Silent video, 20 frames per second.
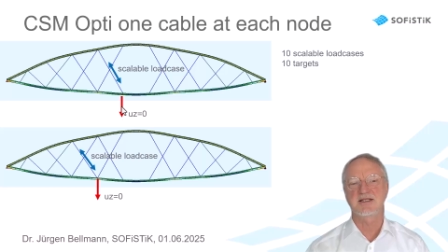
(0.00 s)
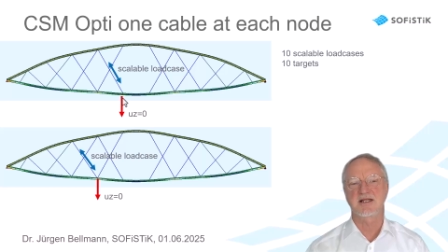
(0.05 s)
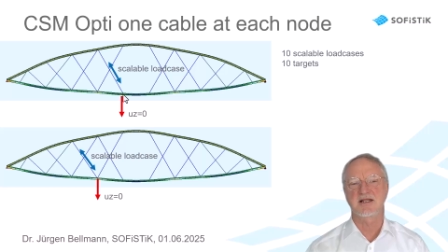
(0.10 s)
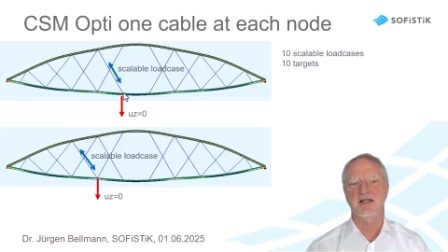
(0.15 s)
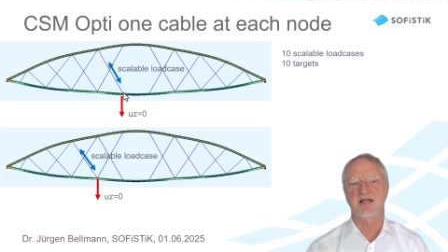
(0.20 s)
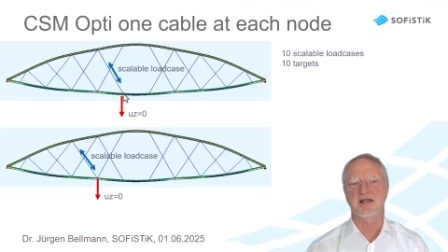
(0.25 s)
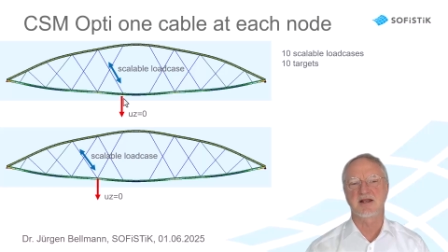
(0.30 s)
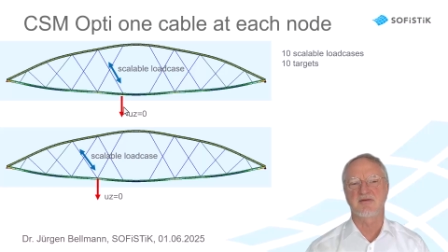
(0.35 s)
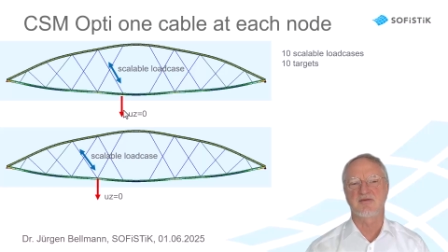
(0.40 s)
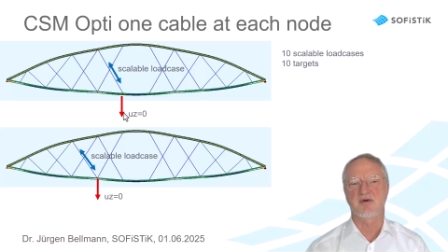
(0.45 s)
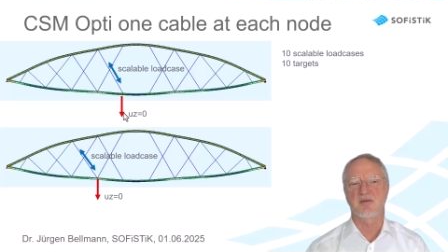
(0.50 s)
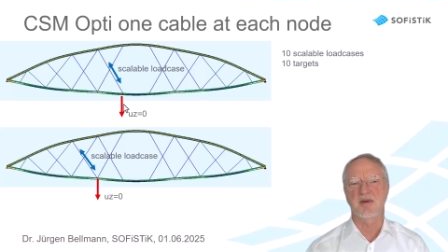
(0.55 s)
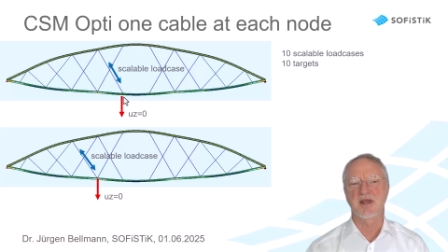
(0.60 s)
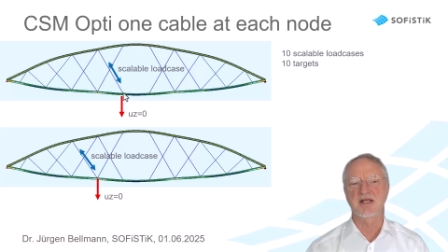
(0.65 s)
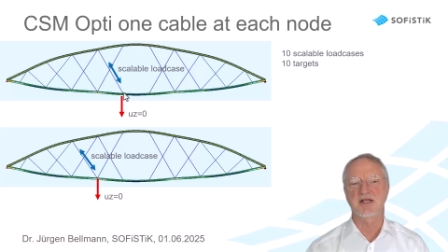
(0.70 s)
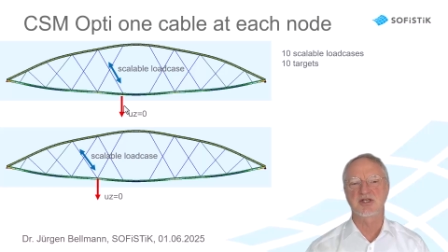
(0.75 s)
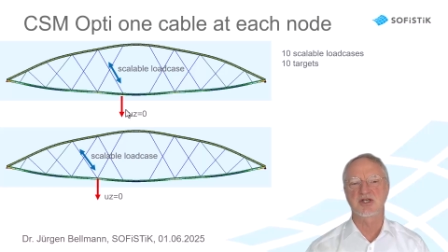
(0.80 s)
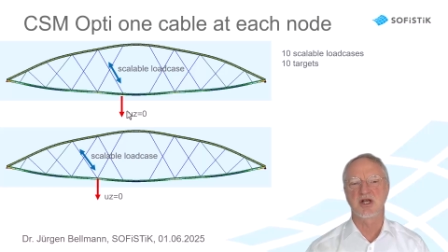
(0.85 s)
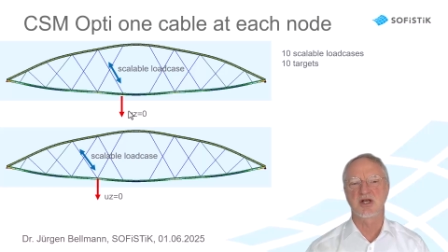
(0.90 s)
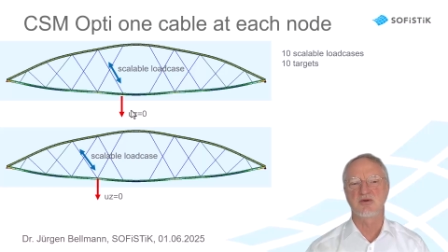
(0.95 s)
the
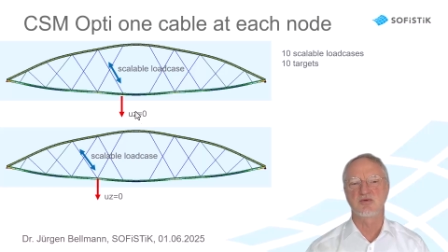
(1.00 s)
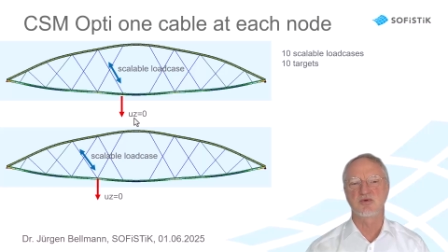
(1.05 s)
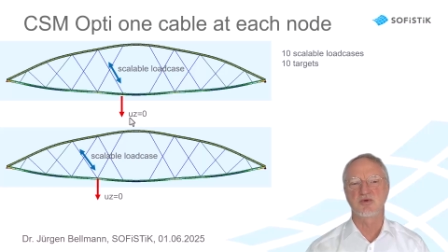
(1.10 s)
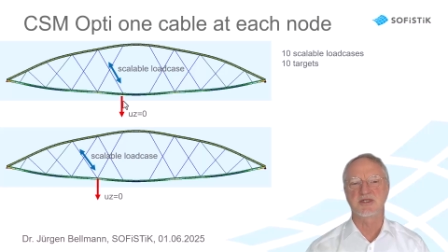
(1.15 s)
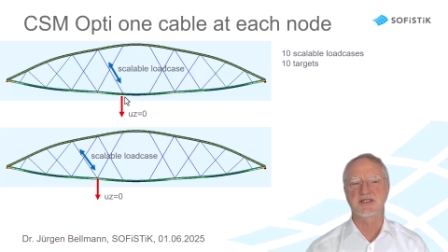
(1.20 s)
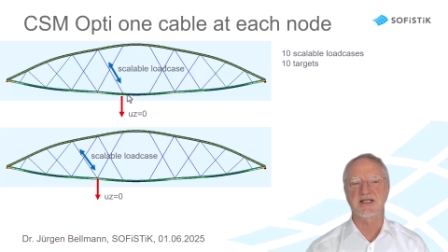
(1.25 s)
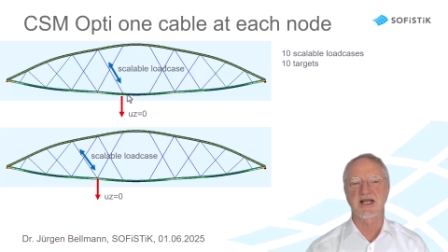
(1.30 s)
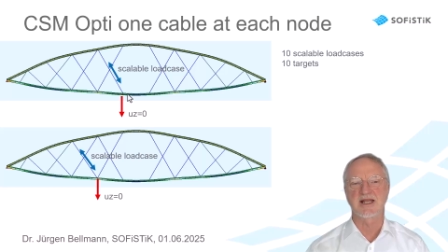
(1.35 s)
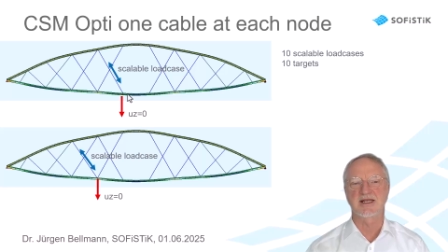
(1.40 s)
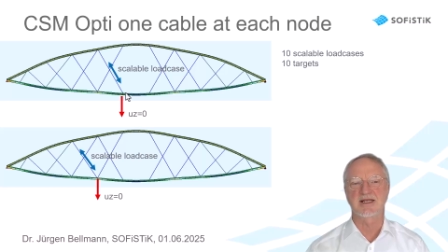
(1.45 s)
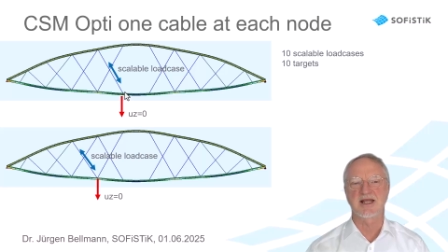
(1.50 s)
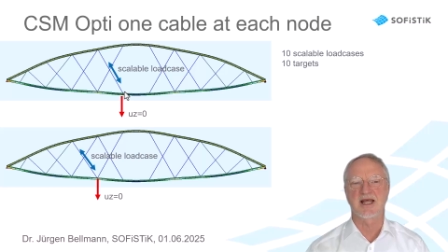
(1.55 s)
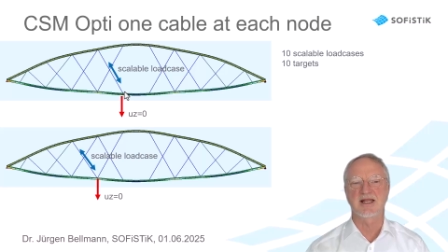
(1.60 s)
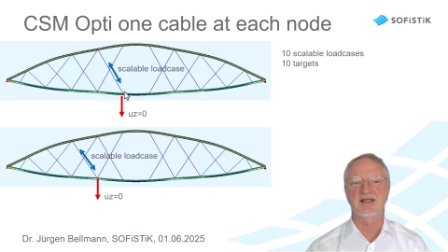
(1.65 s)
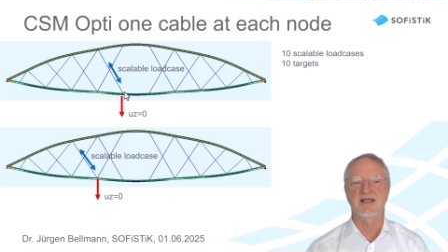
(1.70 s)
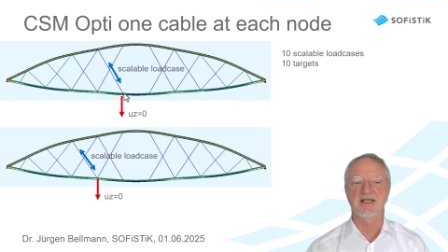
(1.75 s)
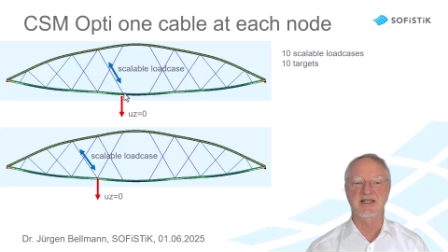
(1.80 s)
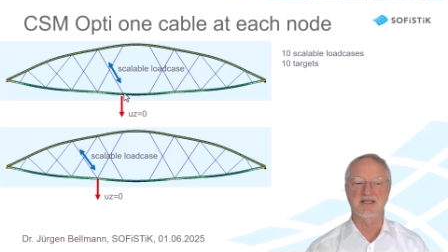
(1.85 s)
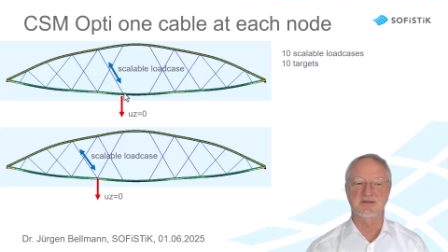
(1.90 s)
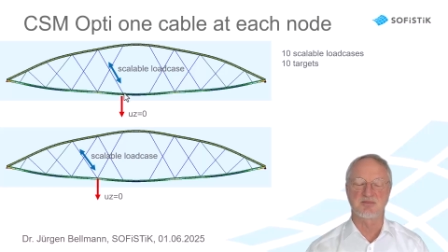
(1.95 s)
deformation we set at
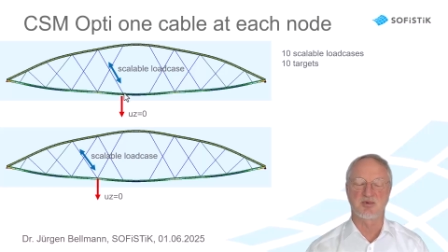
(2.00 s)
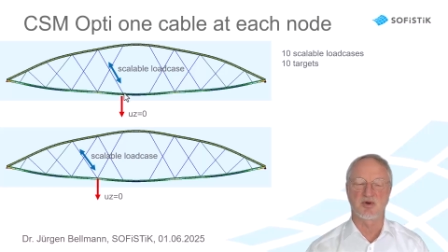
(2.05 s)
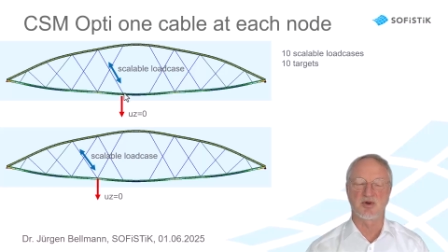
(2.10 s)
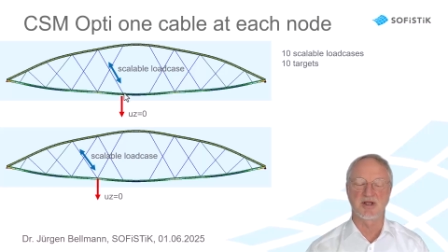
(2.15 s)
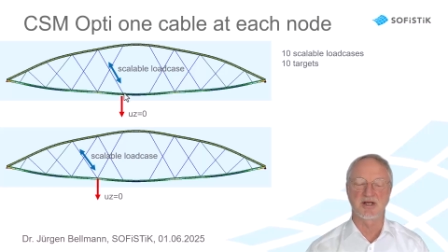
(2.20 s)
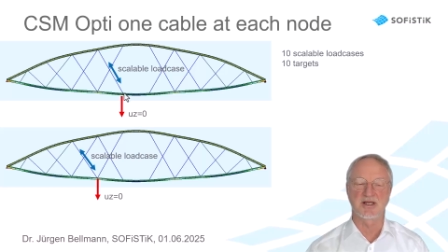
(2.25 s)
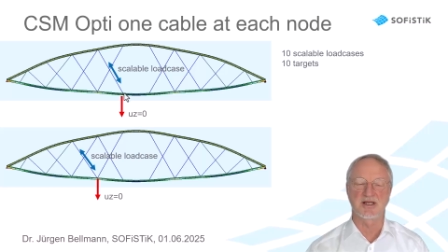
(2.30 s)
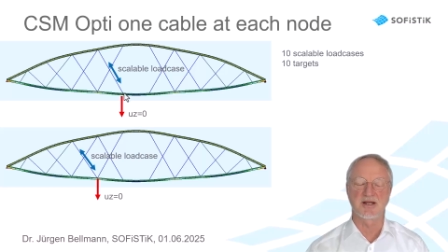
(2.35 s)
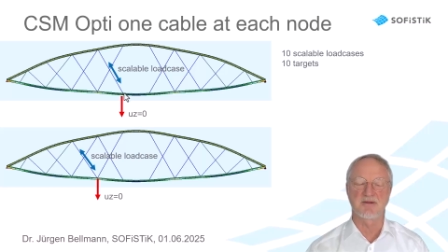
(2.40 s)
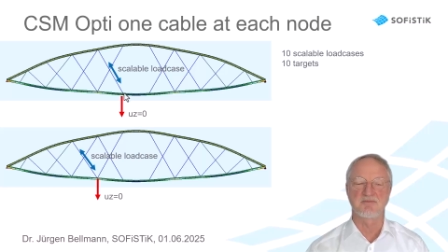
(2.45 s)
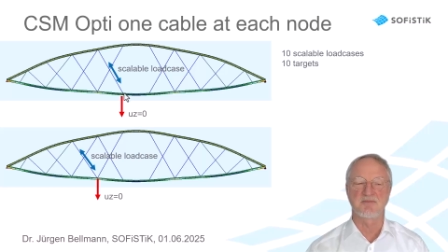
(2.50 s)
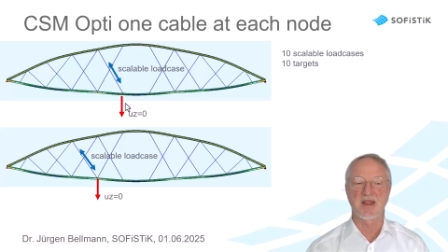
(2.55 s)
this point.